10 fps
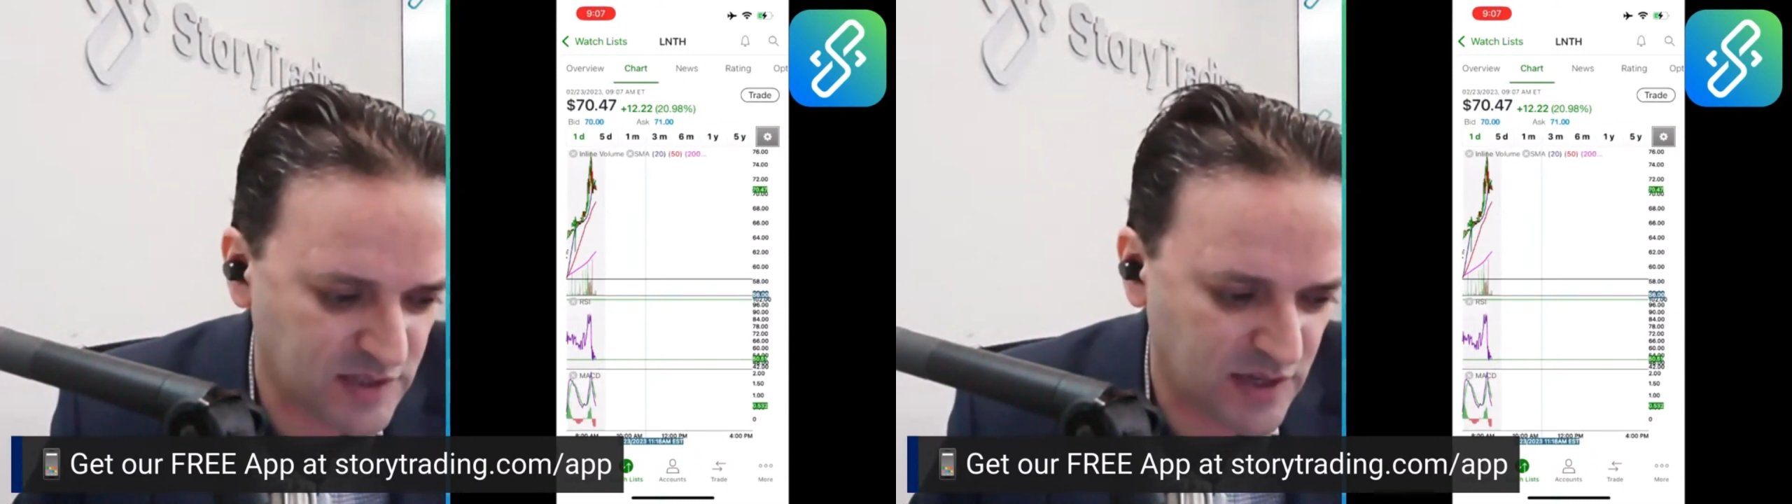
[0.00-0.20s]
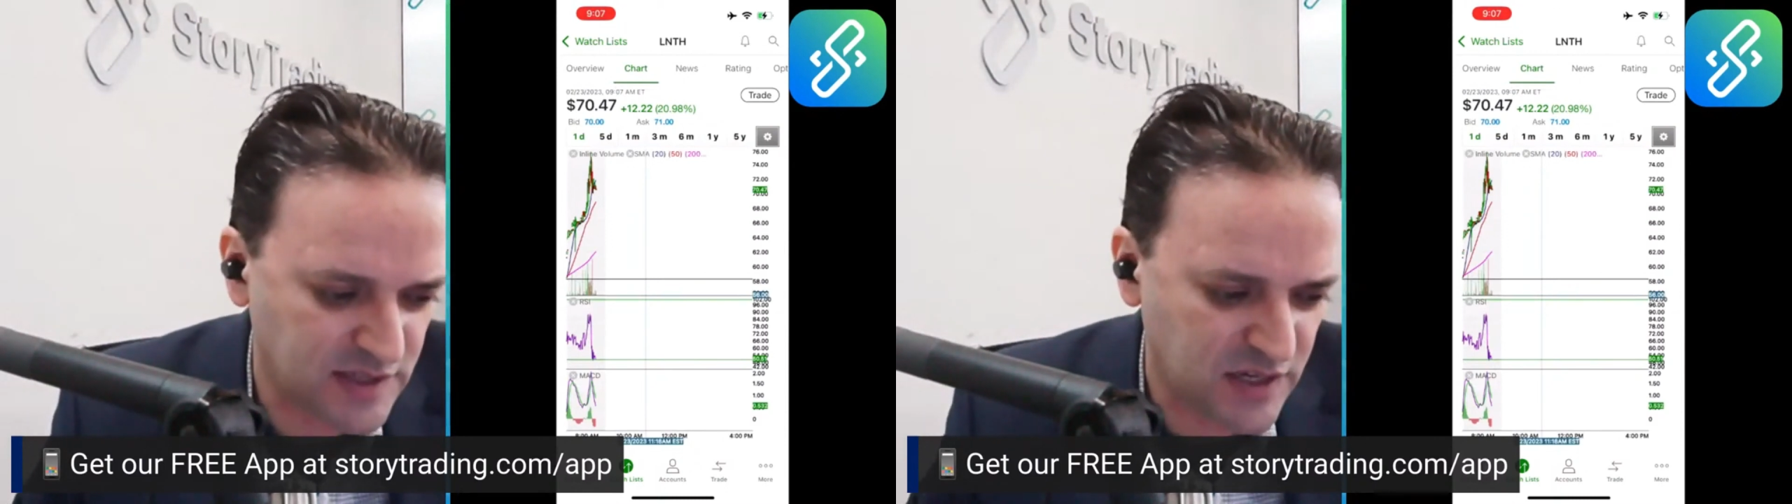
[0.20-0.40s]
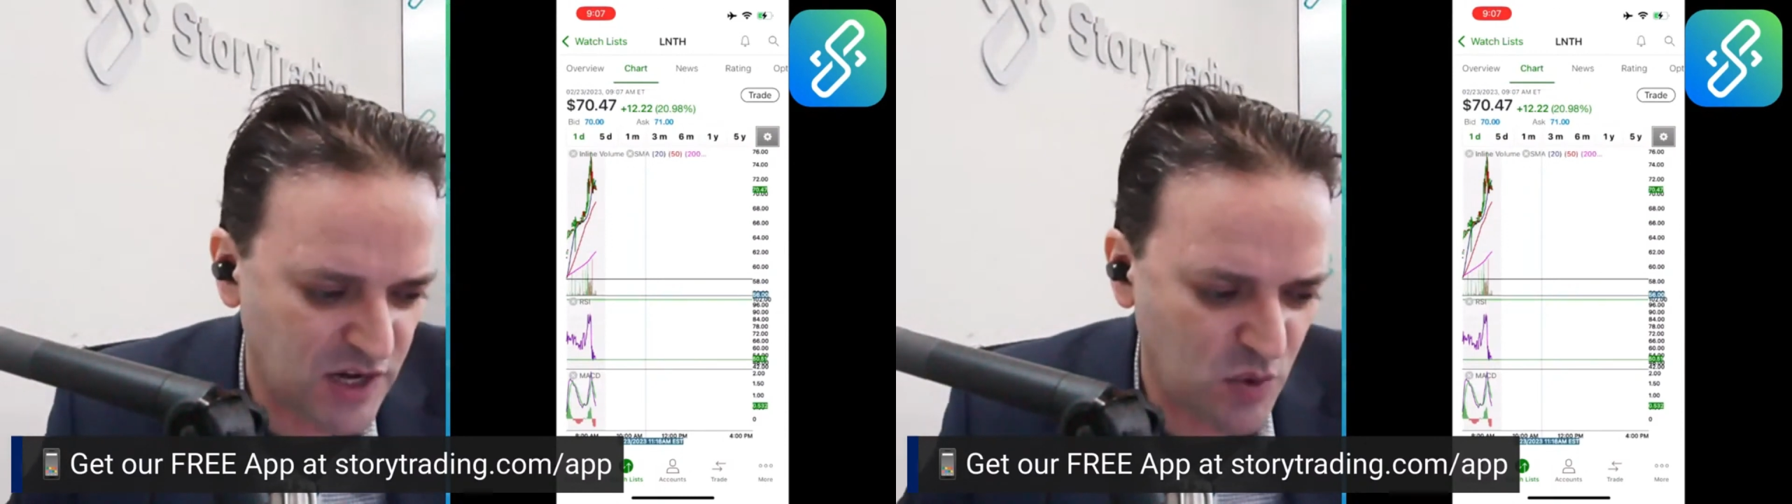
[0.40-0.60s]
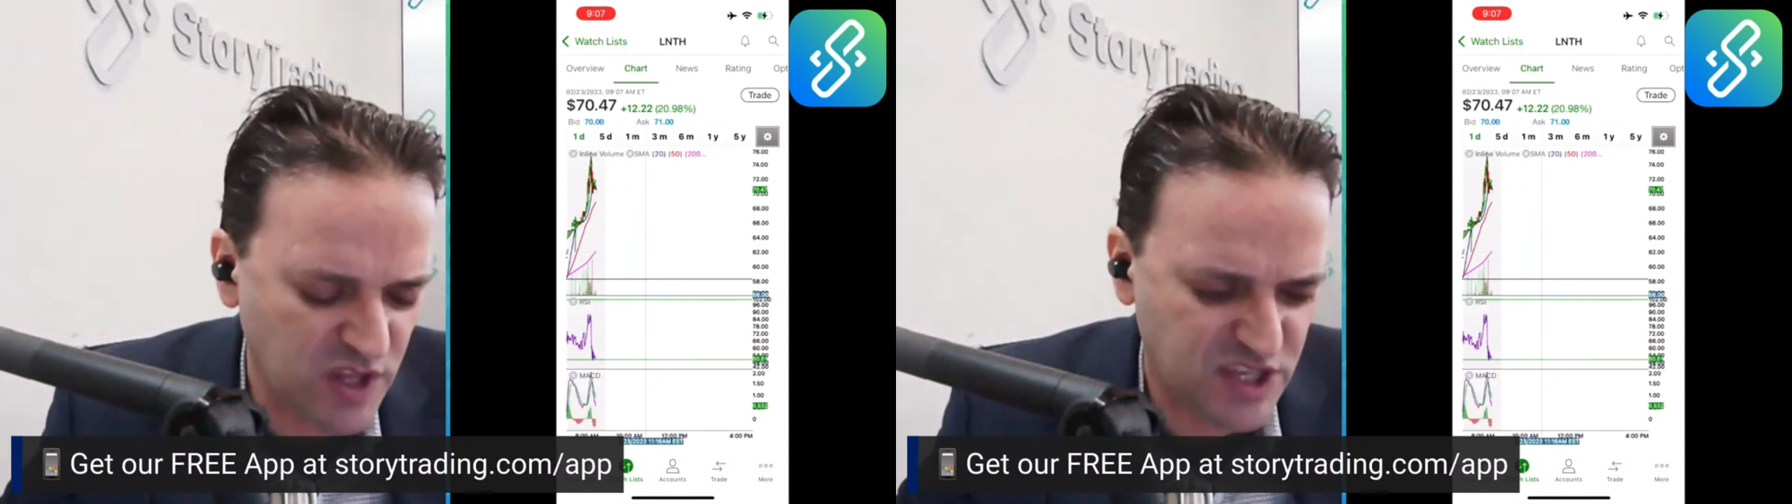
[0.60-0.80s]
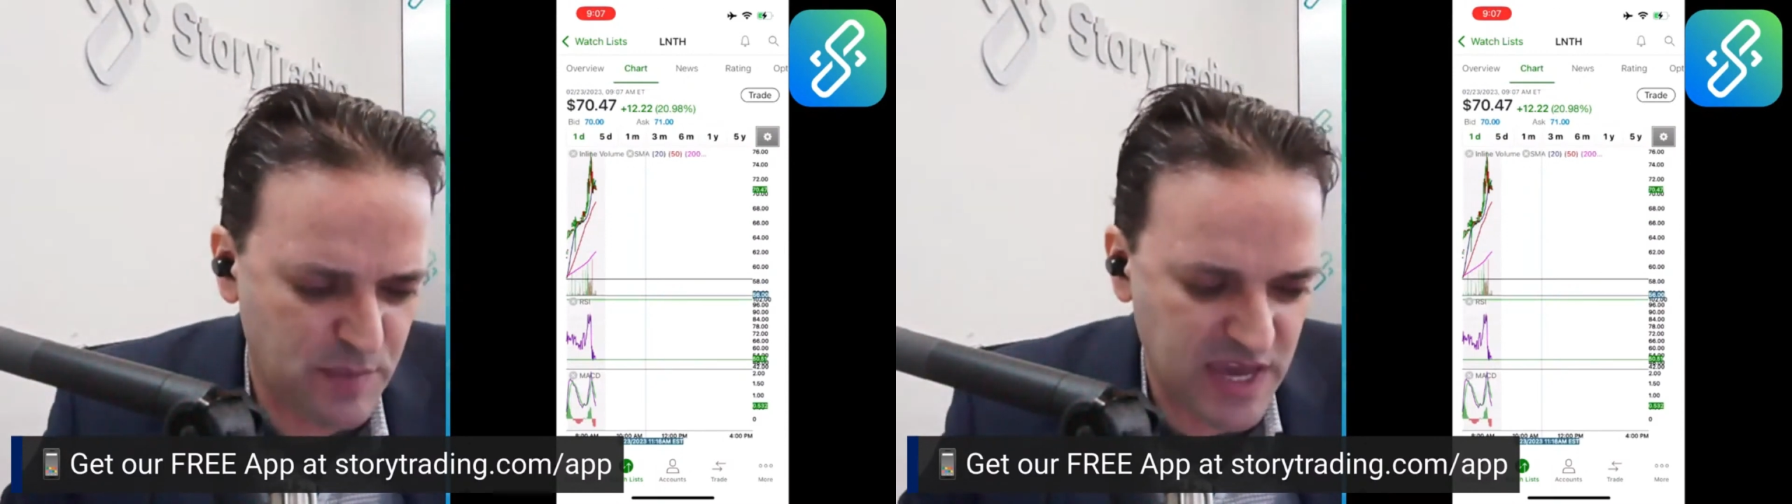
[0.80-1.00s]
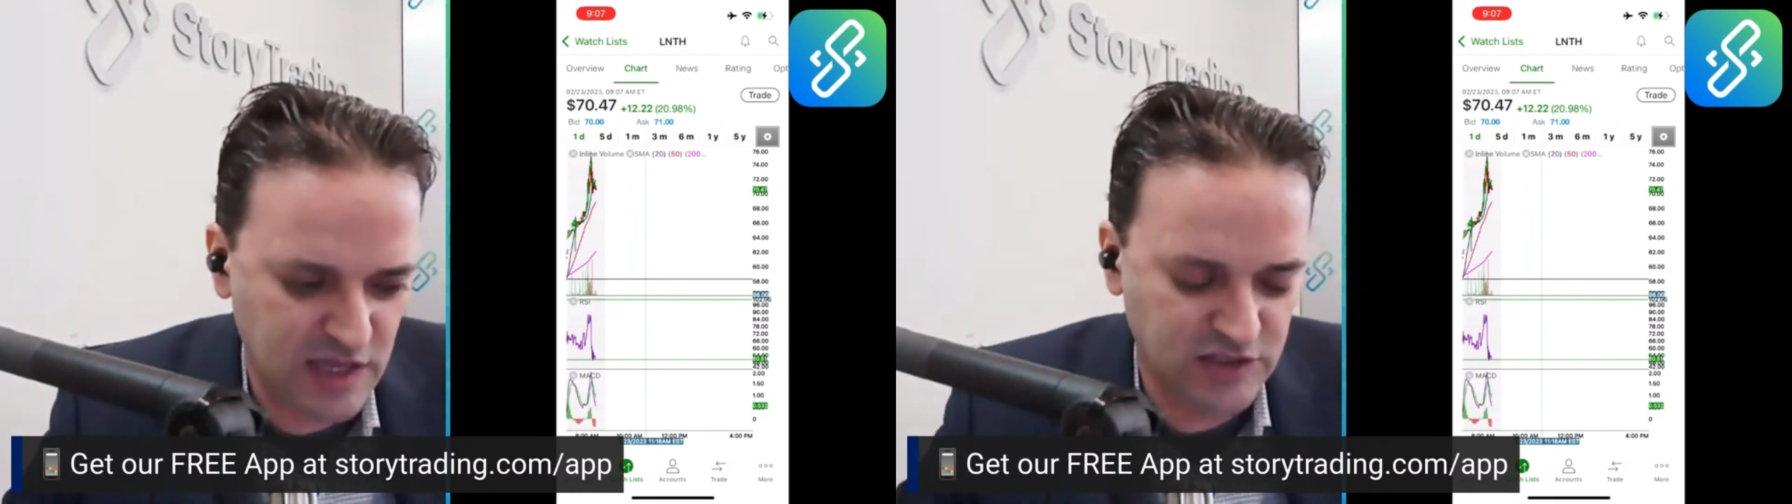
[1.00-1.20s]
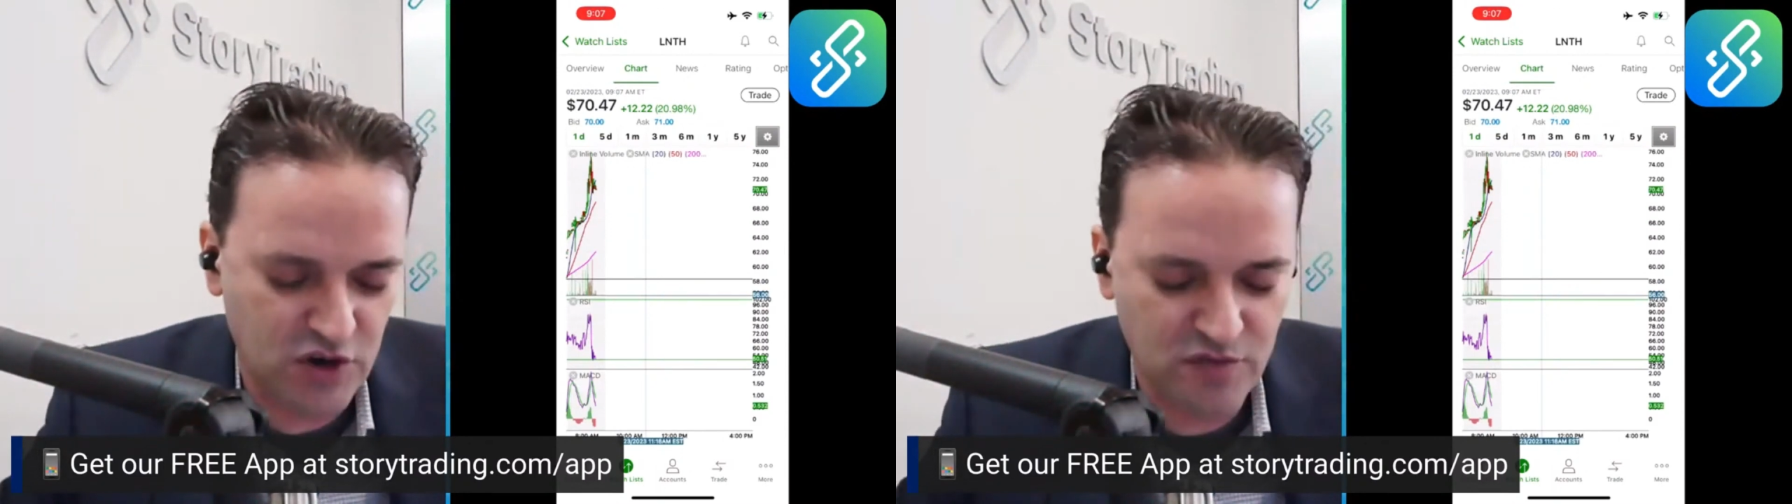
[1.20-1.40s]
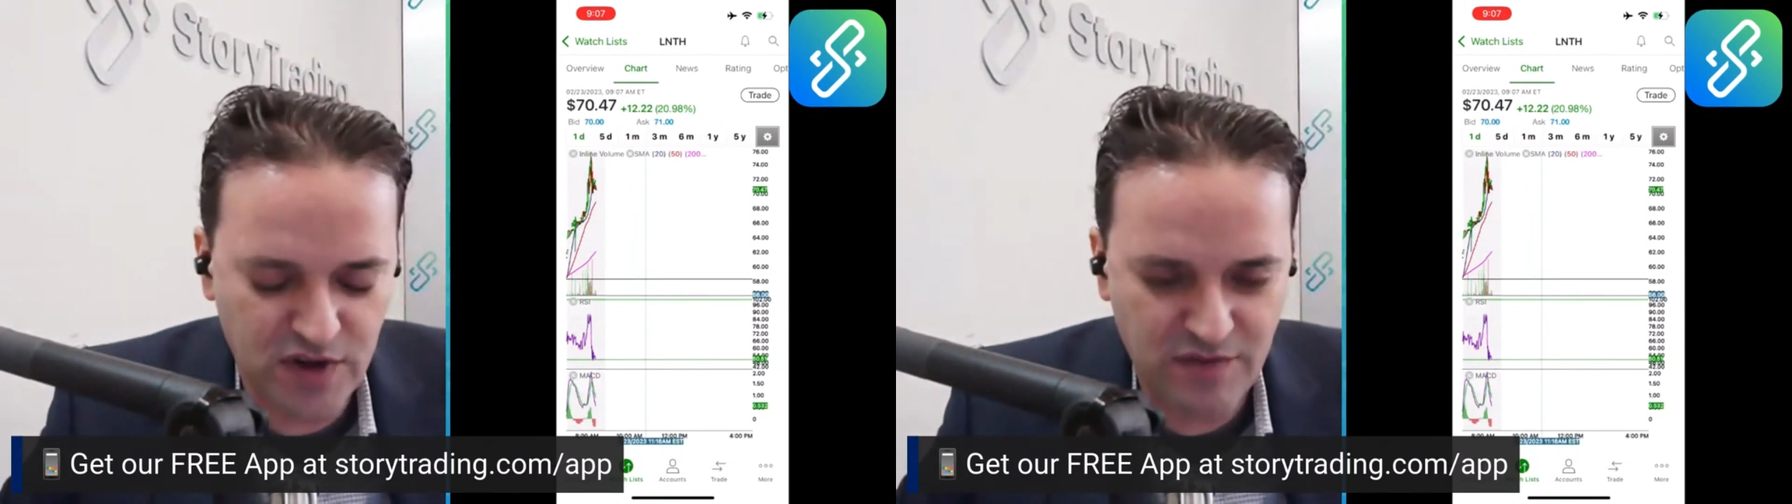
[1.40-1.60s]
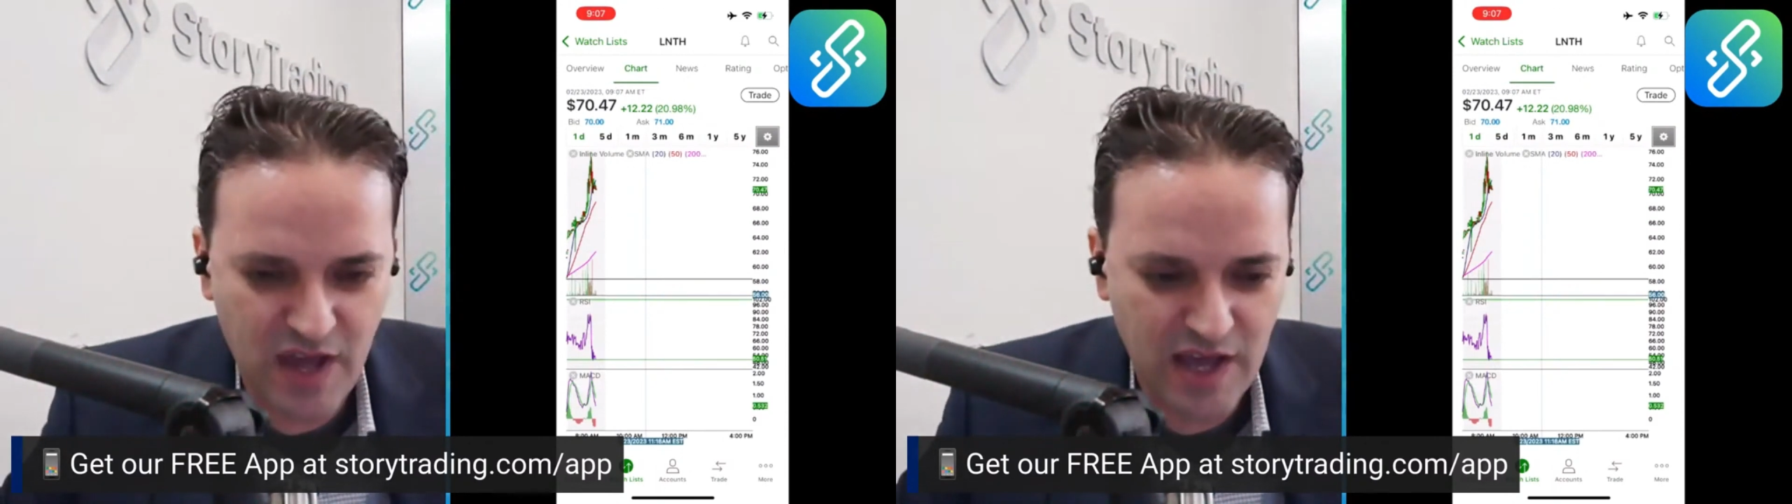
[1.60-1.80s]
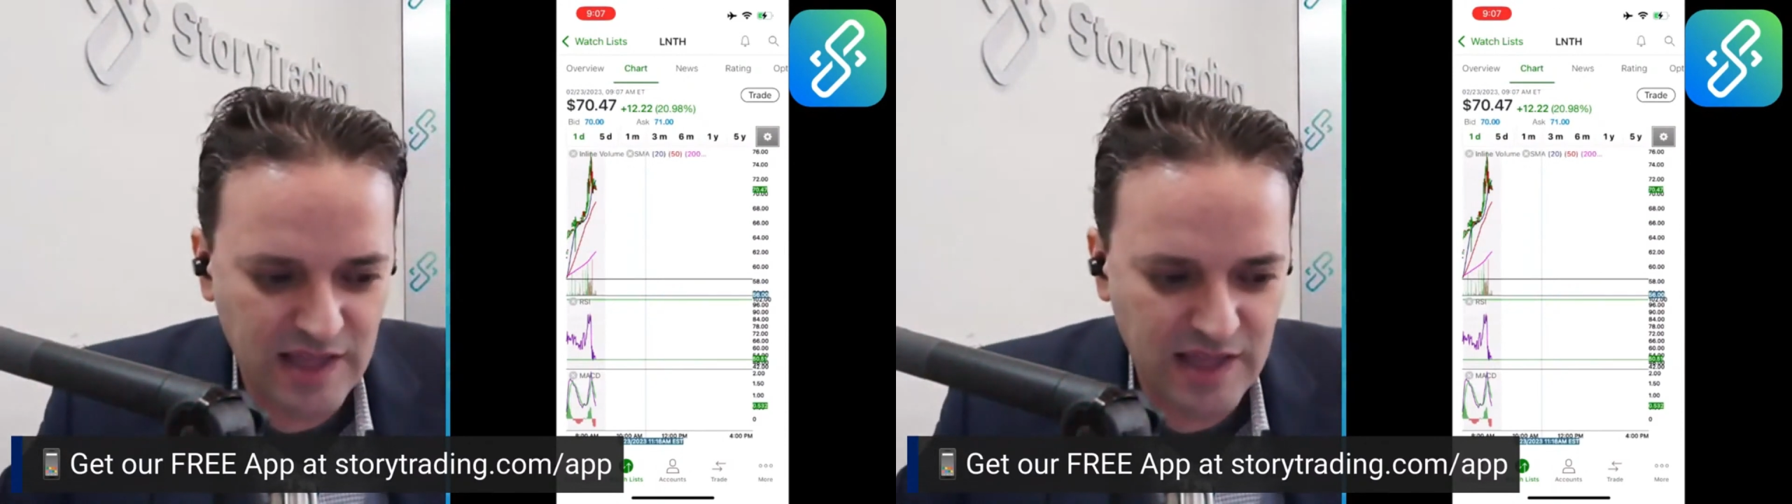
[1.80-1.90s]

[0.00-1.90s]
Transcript: So I said, you know what? To be conservative,